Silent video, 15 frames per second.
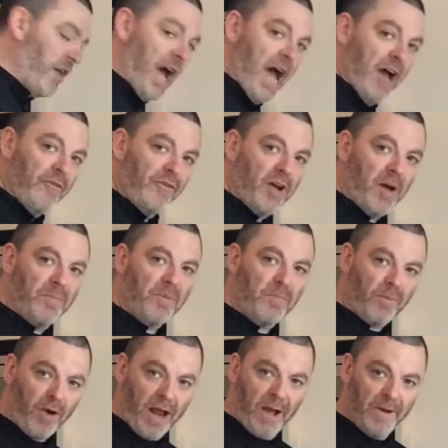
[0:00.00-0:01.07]
a half cup of
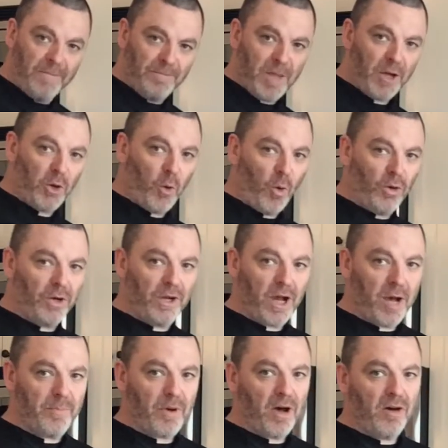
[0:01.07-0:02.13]
brown and a 1/4
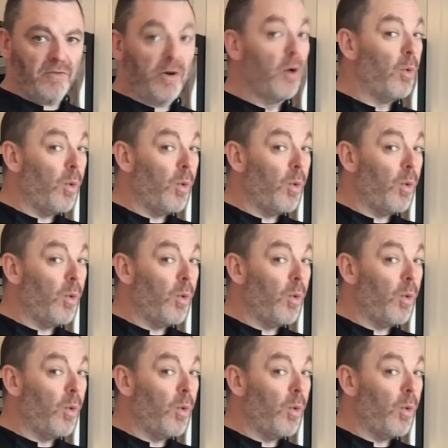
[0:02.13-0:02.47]
cup of